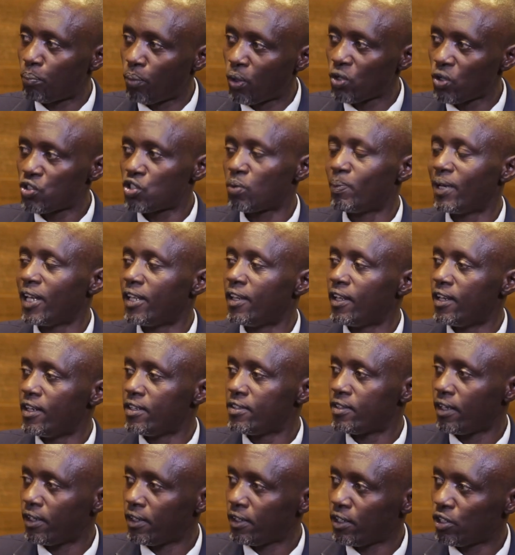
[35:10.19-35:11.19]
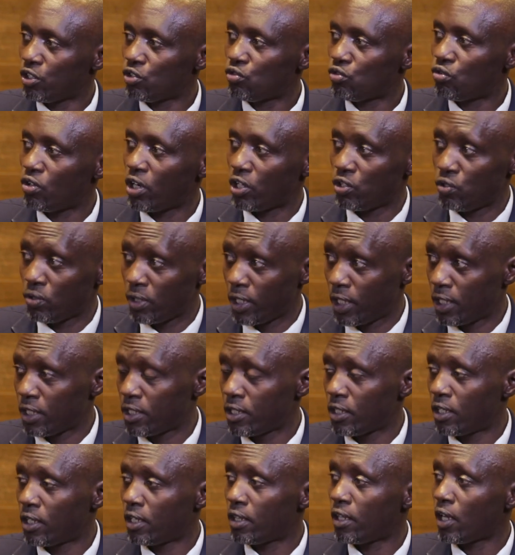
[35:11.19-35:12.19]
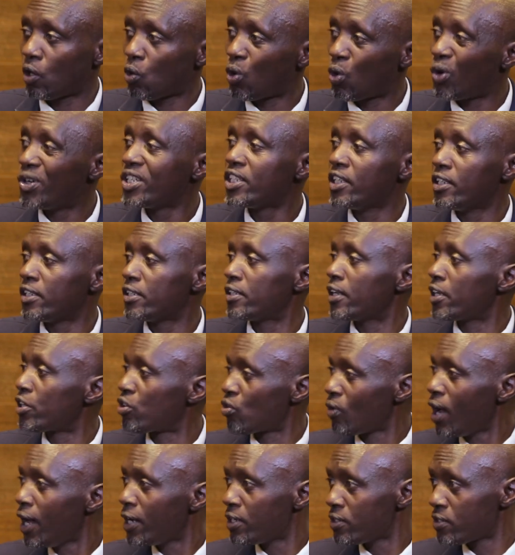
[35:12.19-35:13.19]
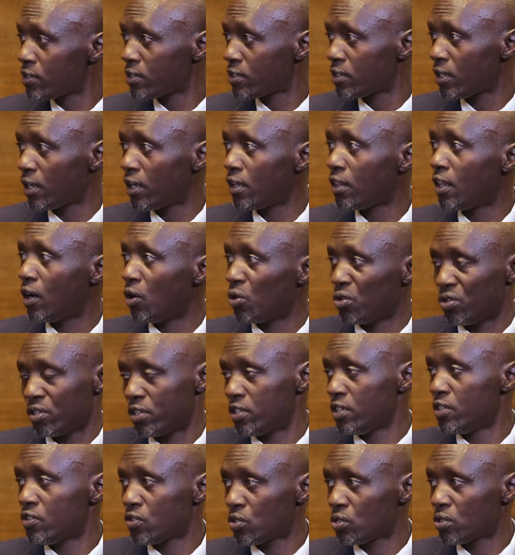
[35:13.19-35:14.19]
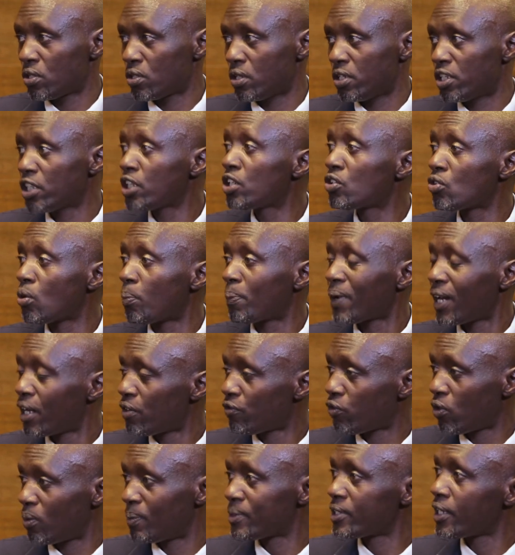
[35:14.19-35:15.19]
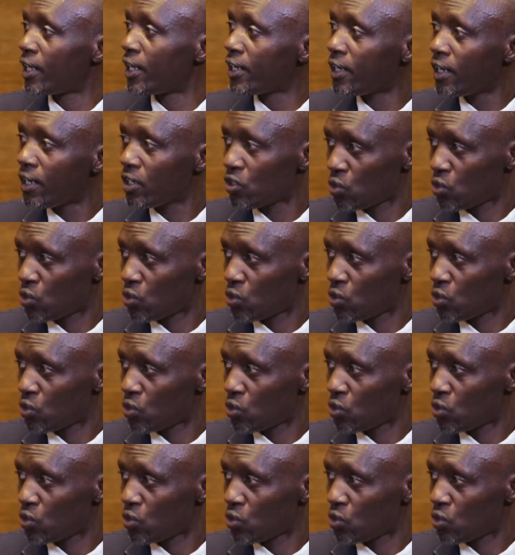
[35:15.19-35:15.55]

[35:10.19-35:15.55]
possibly there is a need to regulate the content that runs either on these digital platforms and